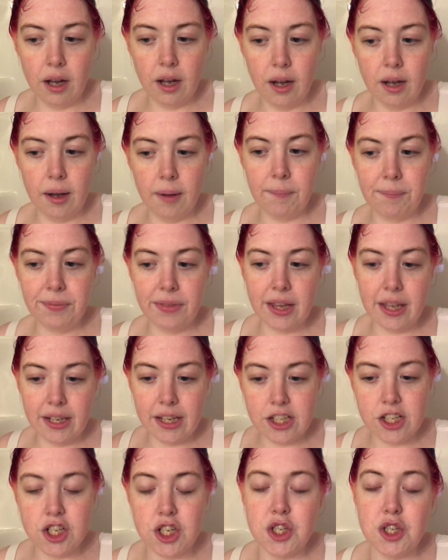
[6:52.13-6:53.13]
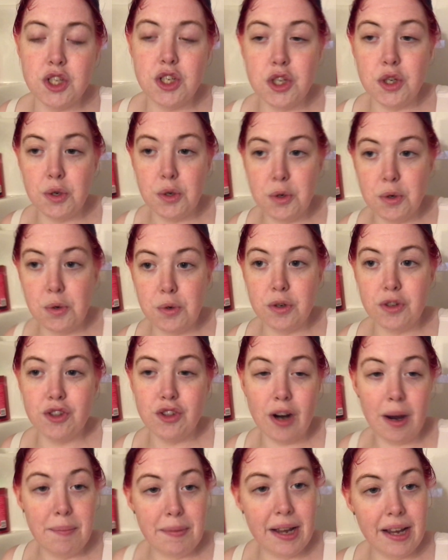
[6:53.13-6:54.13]
um, I like to do
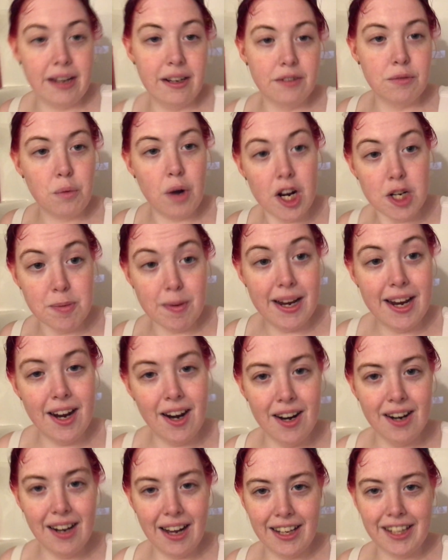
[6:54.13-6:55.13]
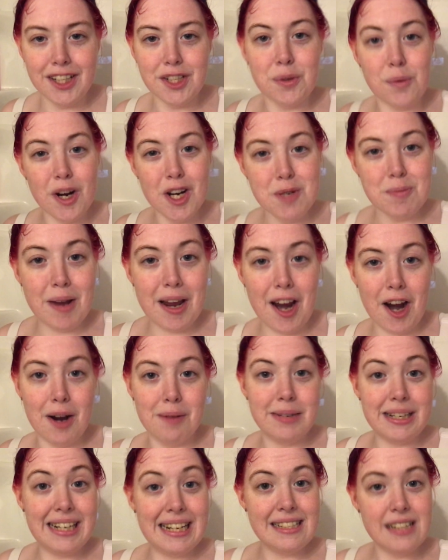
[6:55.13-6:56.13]
dry my wash my hair. I like to wash my hair on
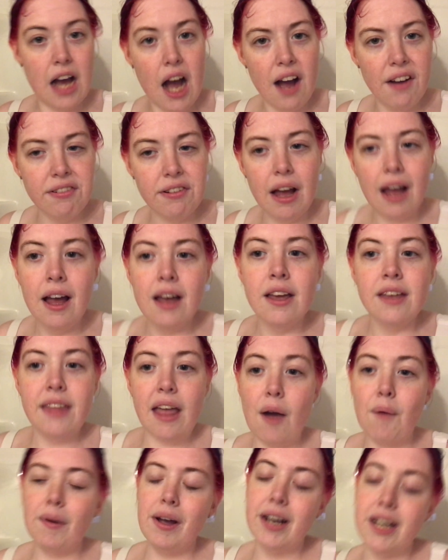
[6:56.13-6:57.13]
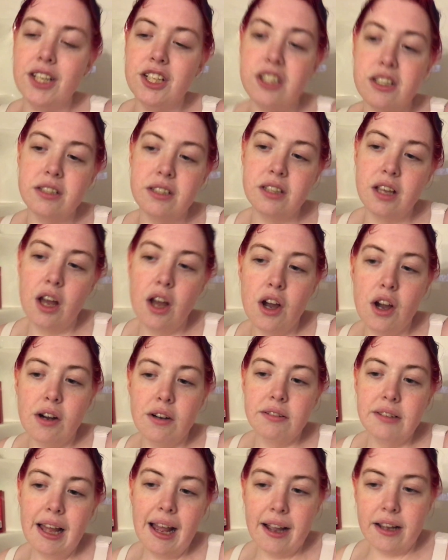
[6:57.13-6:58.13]
my days off. That way I can just
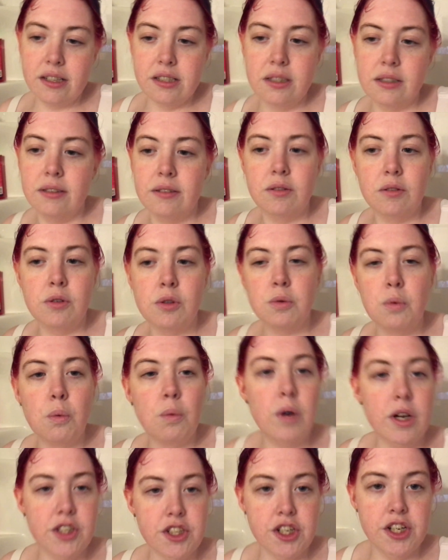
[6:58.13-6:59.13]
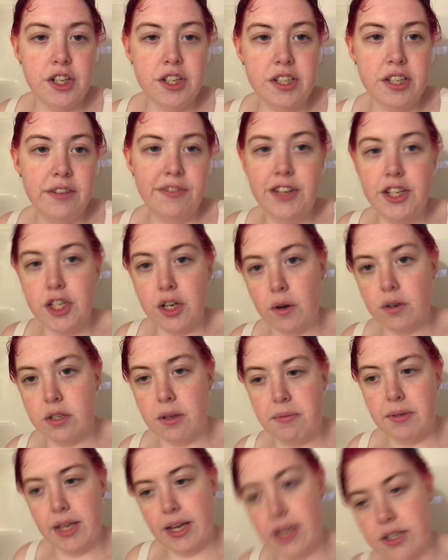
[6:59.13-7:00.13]
relax and watch a TV show or
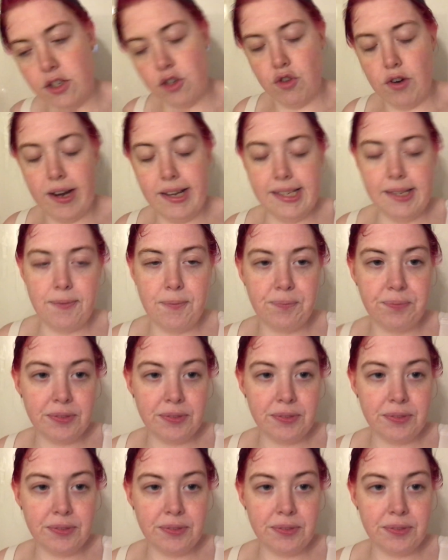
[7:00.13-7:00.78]
something as it dries.